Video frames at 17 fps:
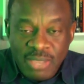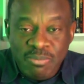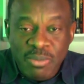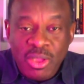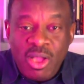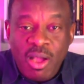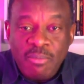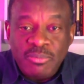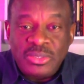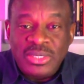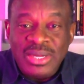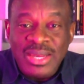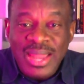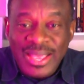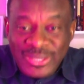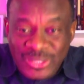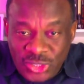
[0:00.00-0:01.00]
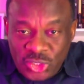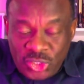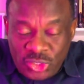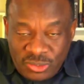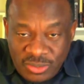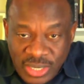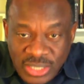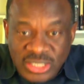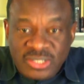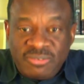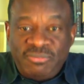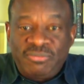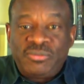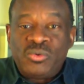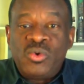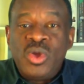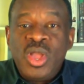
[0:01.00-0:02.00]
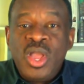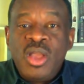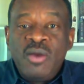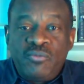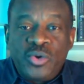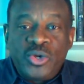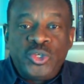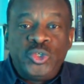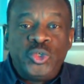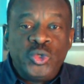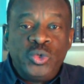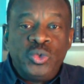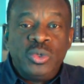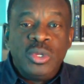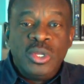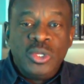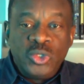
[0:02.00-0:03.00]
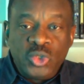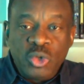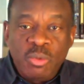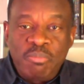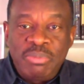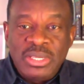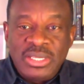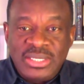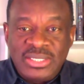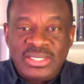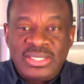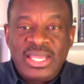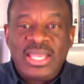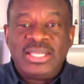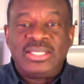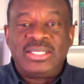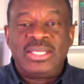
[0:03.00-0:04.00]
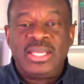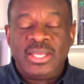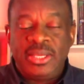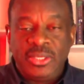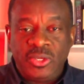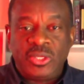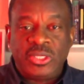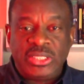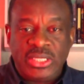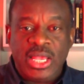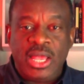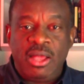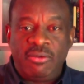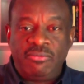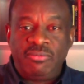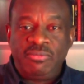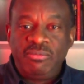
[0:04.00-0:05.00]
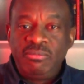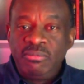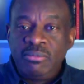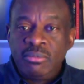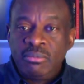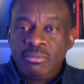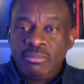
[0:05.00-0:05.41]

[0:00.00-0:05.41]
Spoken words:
it becomes less stressful for you to present yourself,